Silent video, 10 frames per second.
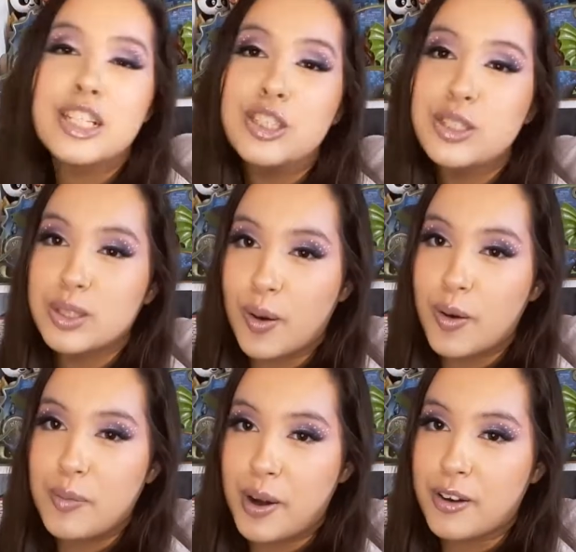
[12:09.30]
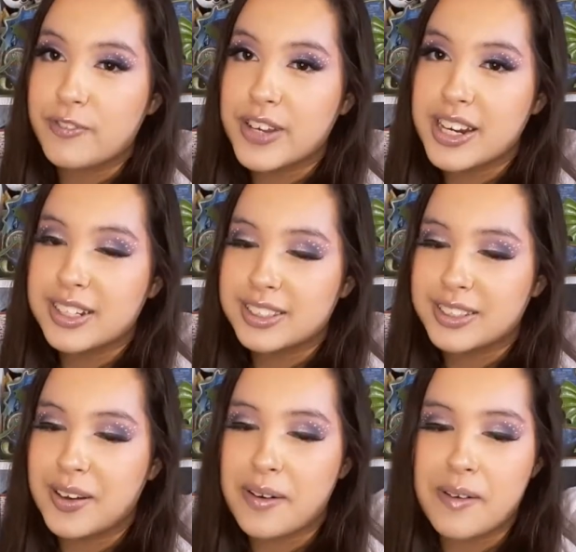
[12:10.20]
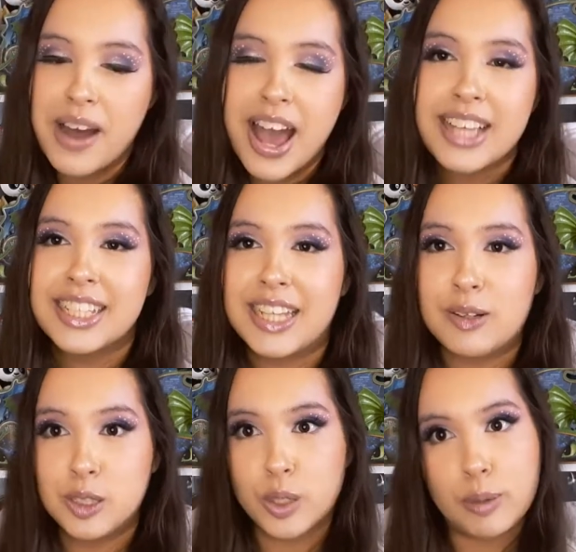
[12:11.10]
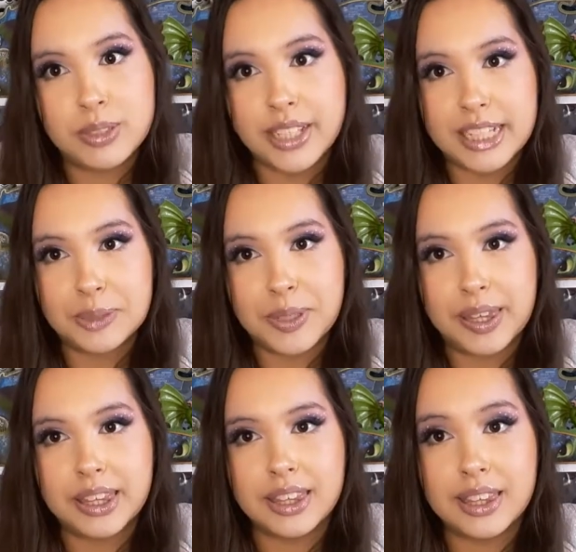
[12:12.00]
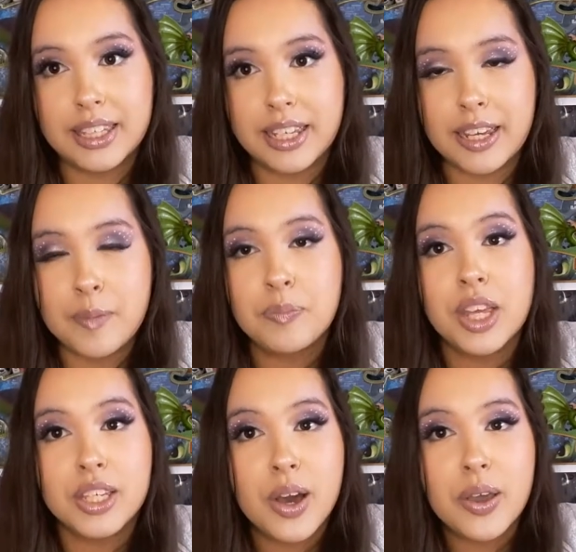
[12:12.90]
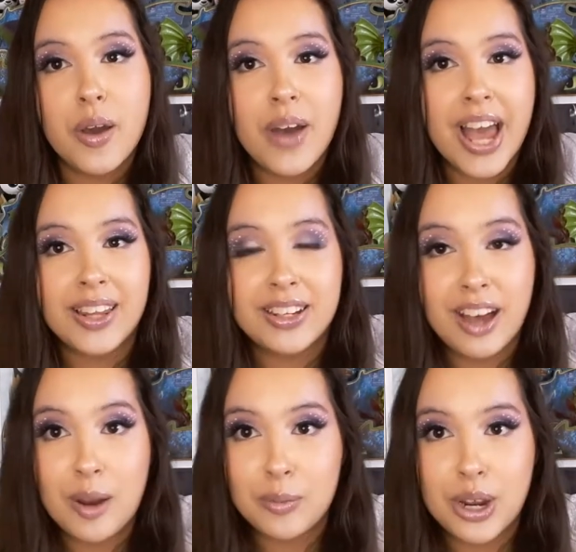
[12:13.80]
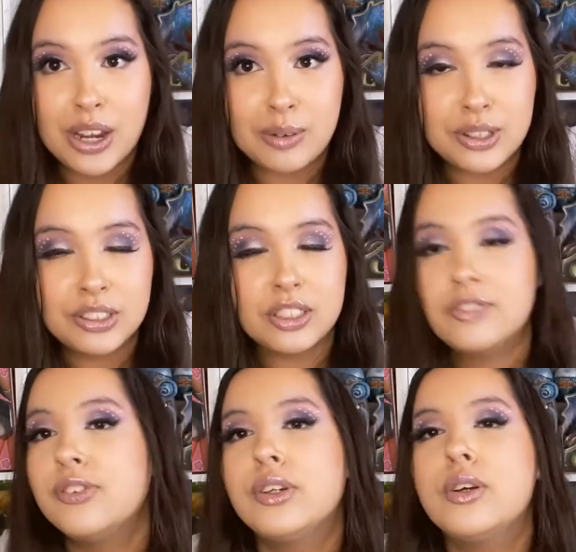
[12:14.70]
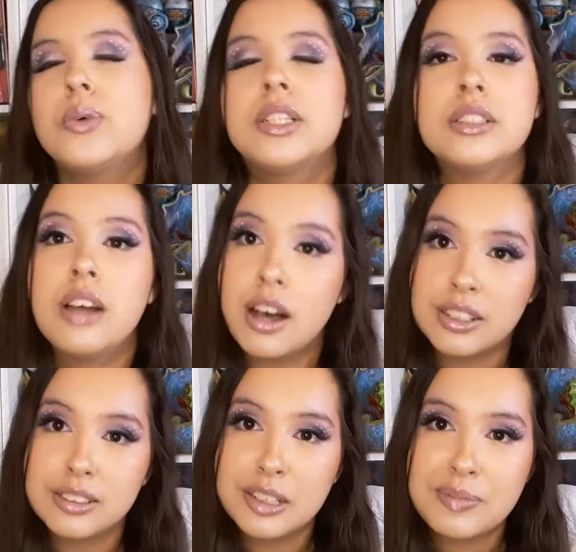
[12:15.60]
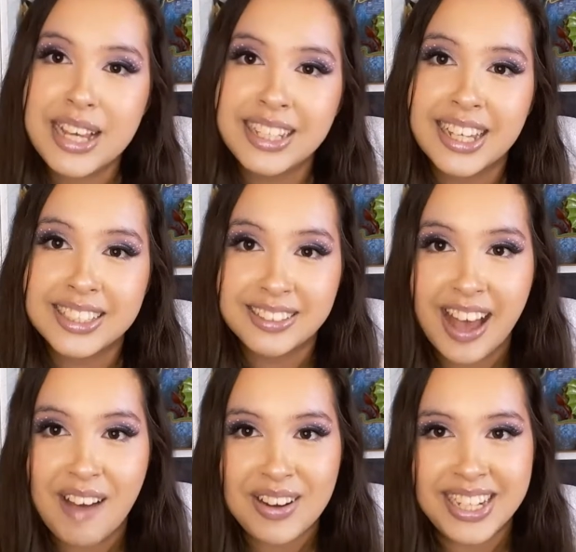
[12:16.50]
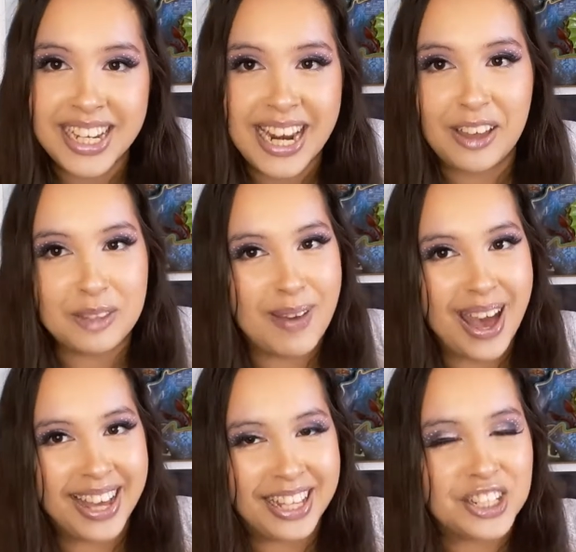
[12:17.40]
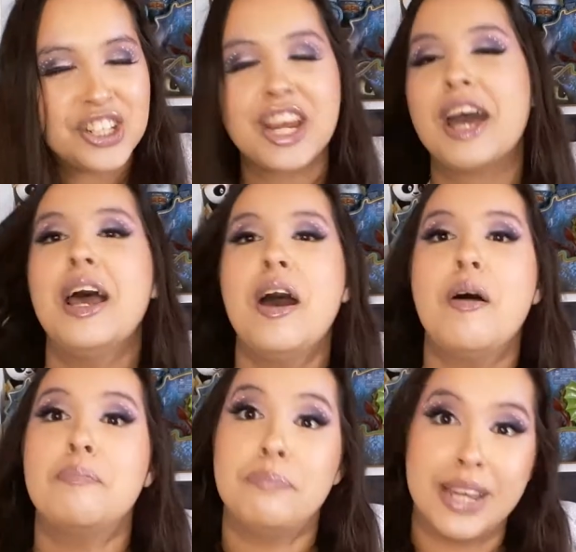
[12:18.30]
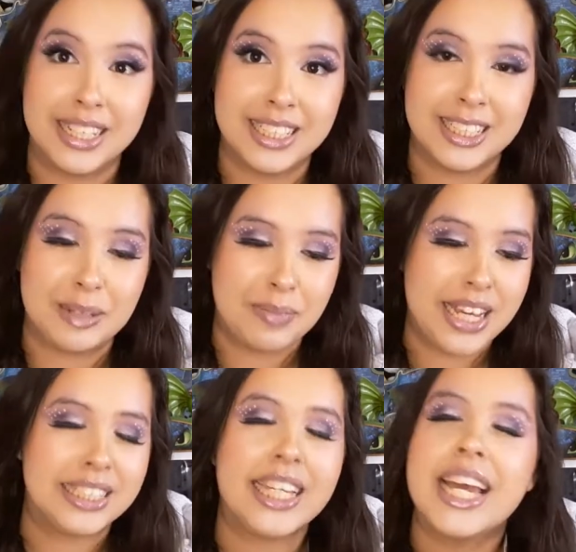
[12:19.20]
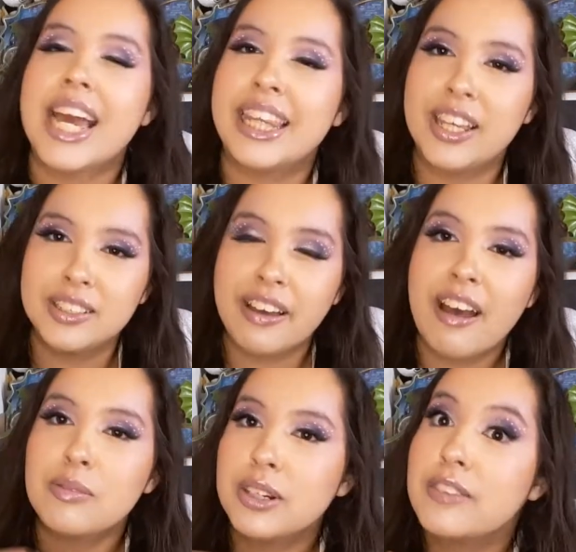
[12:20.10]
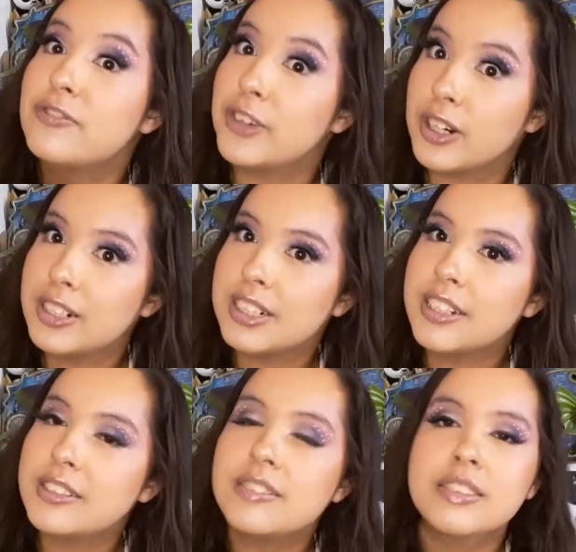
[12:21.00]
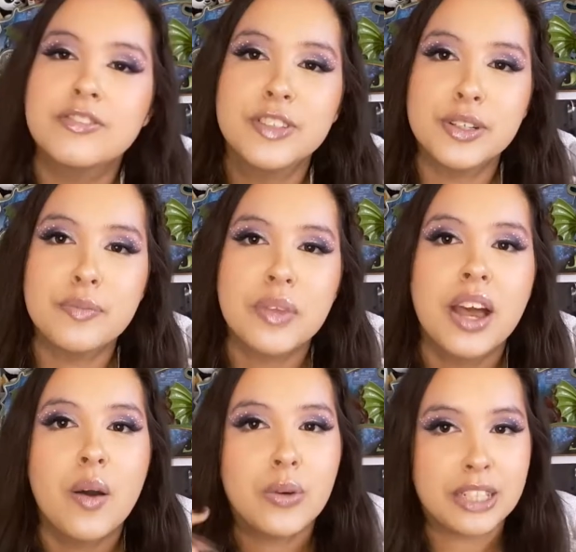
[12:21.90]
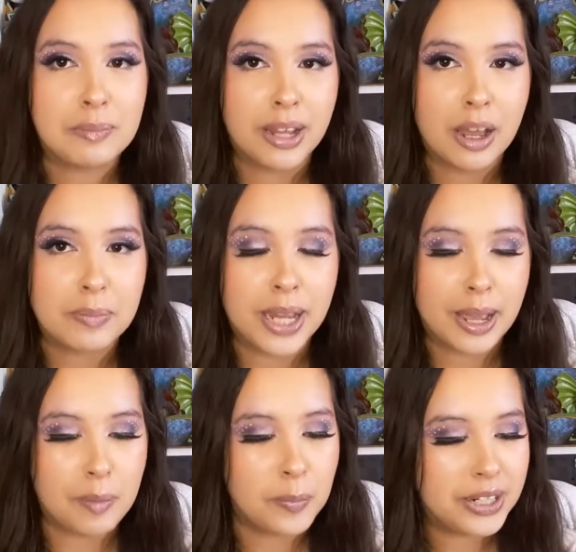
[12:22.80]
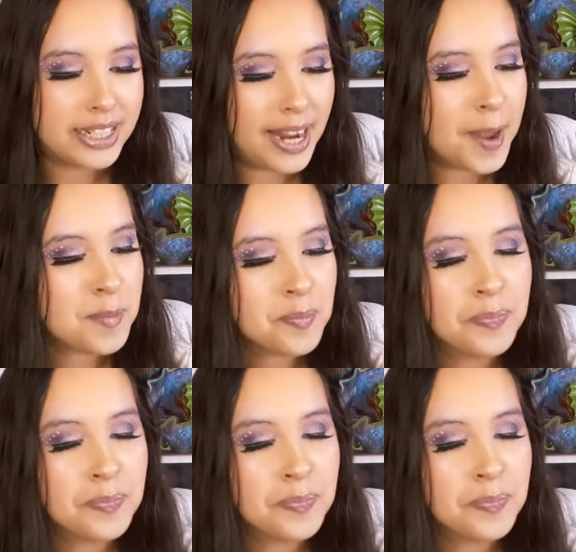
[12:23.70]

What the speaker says: it's so perfect. So since I was so obsessed with the yo-yo, I like got Rena Furtive's flute, which is also amazing. I still haven't taken it out of the package yet, but it's still amazing. And they also have Rena Furtive's flute, which I'm planning on picking up one day.